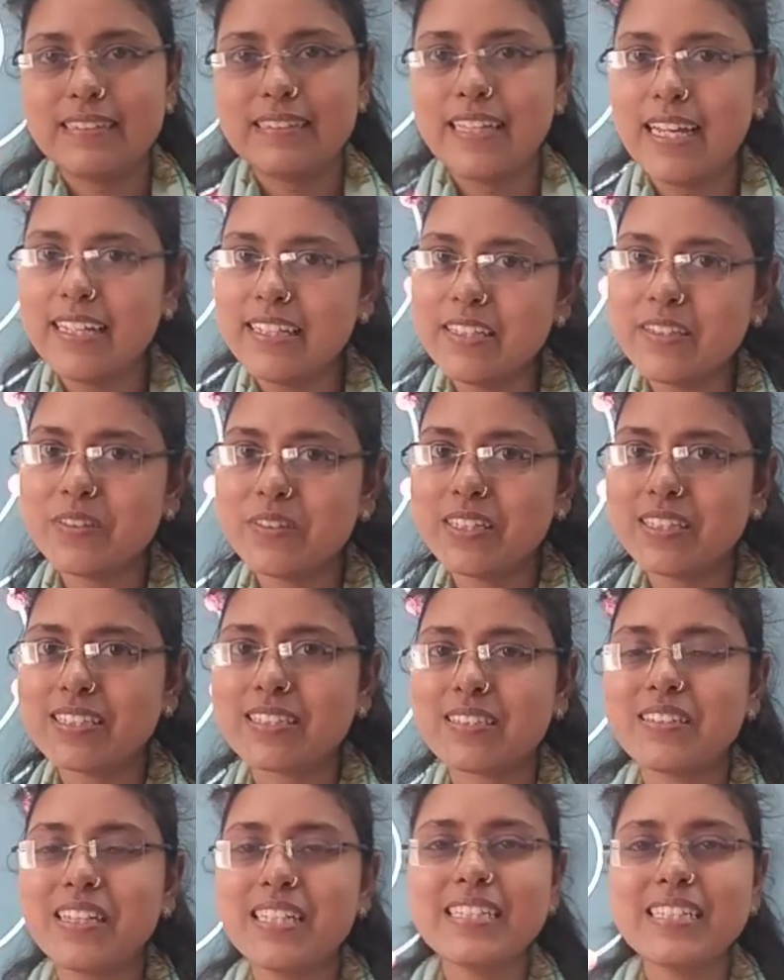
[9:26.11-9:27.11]
Thank you dear
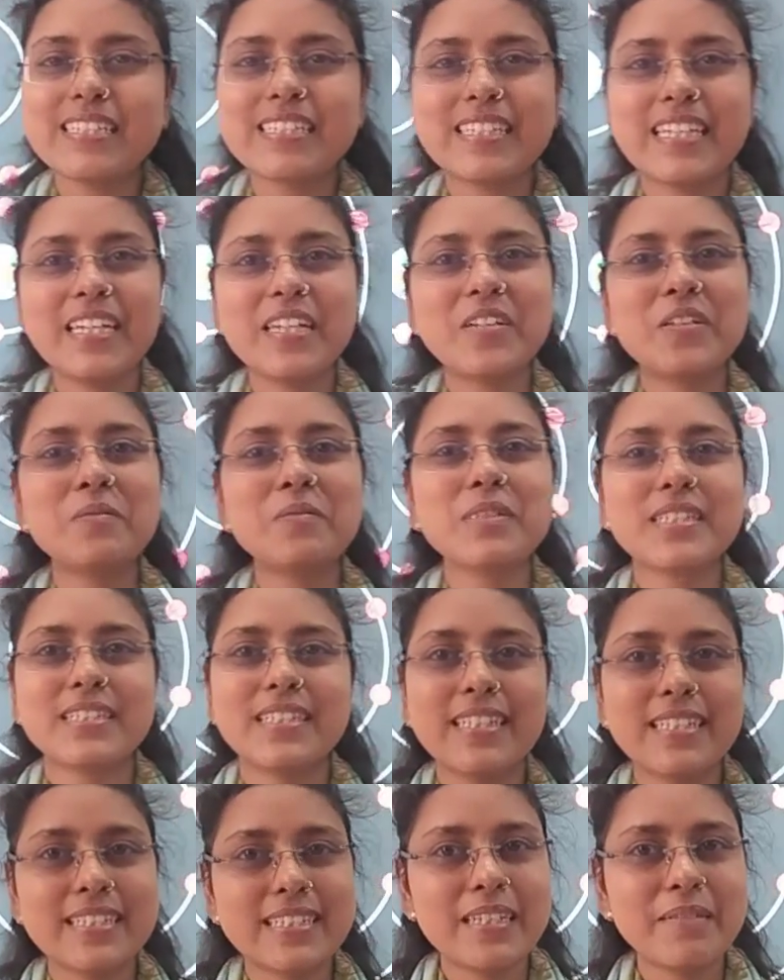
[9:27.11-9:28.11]
students. Stay
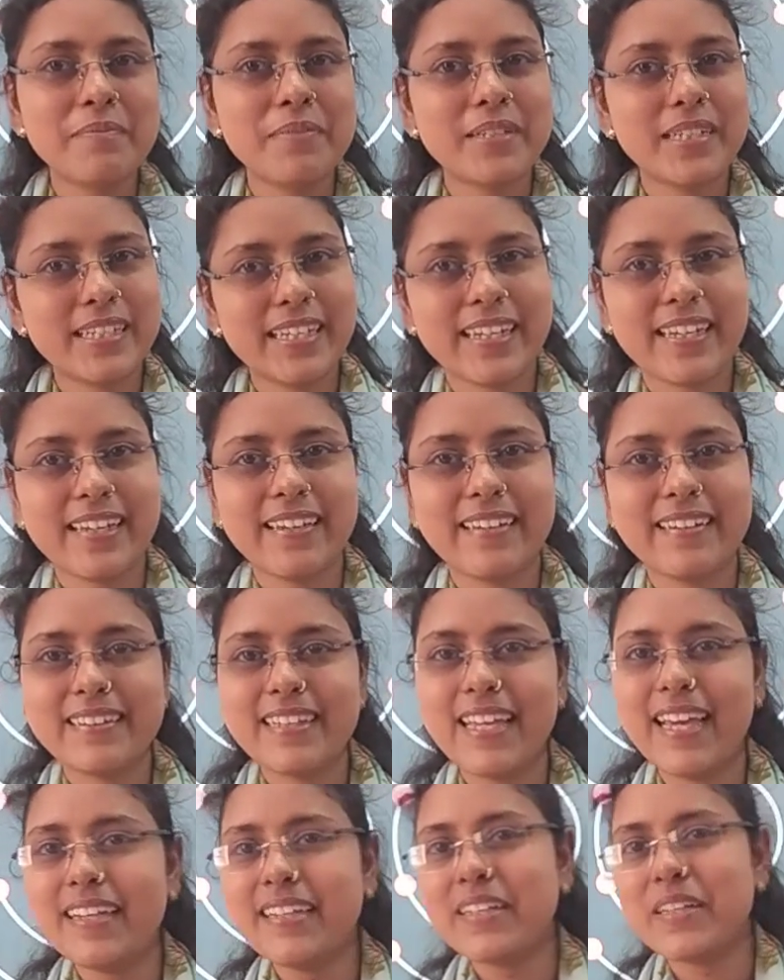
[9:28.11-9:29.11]
safe, take care.
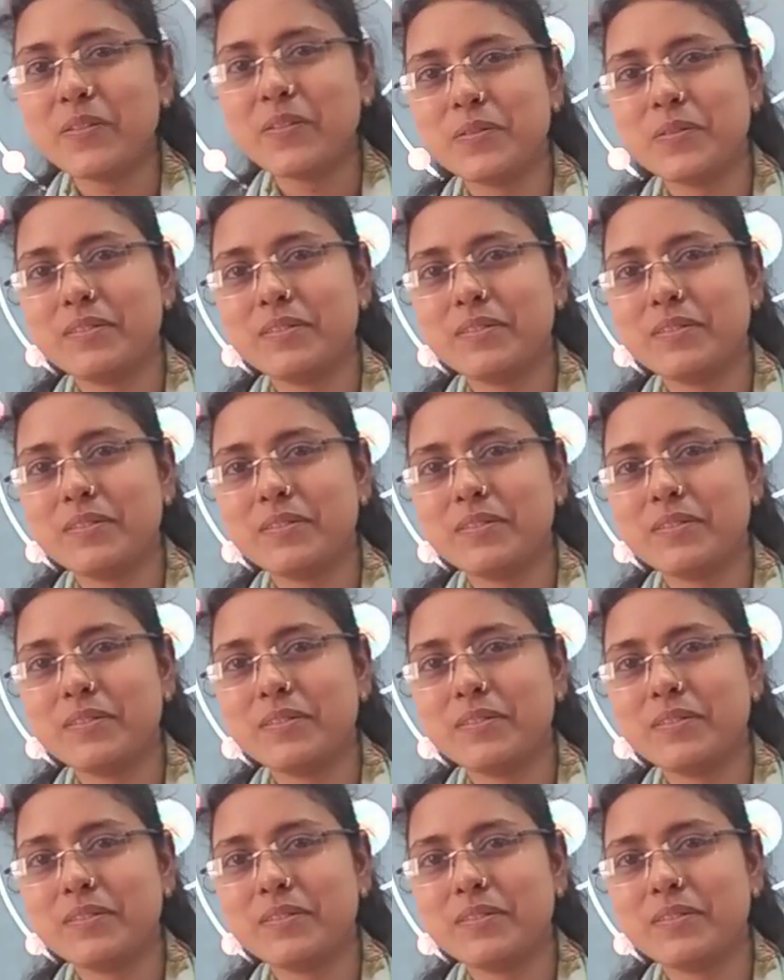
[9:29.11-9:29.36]
Thank you.